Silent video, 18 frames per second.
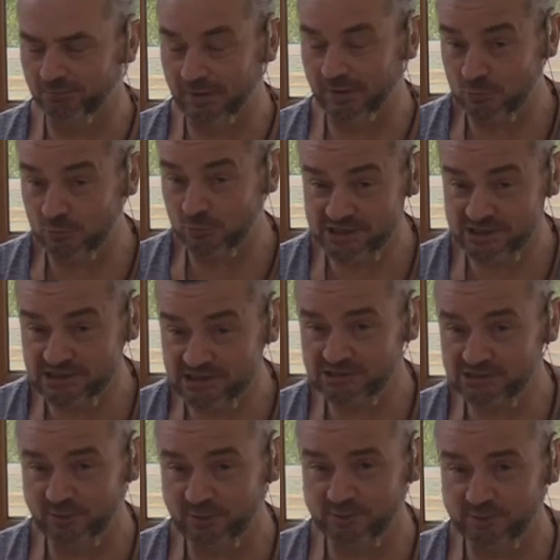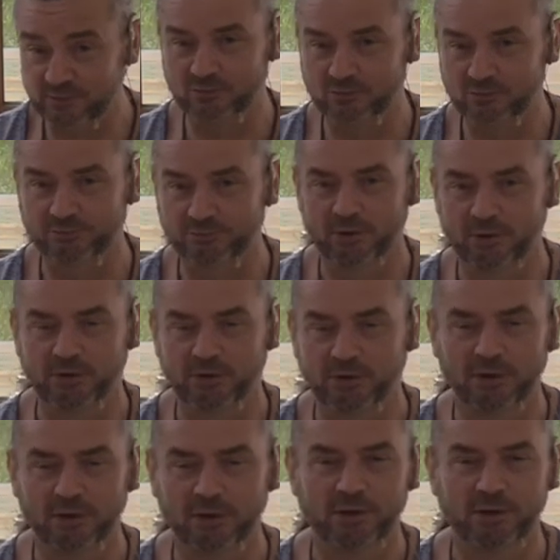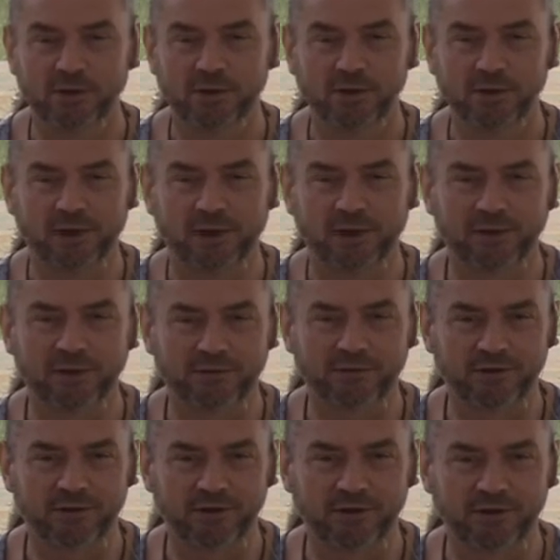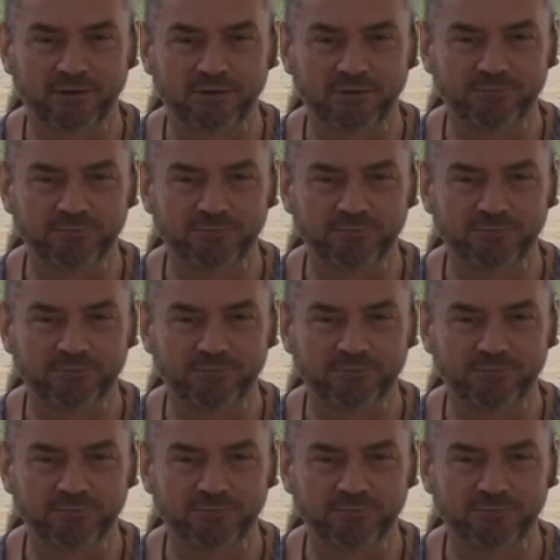make more sense to people. And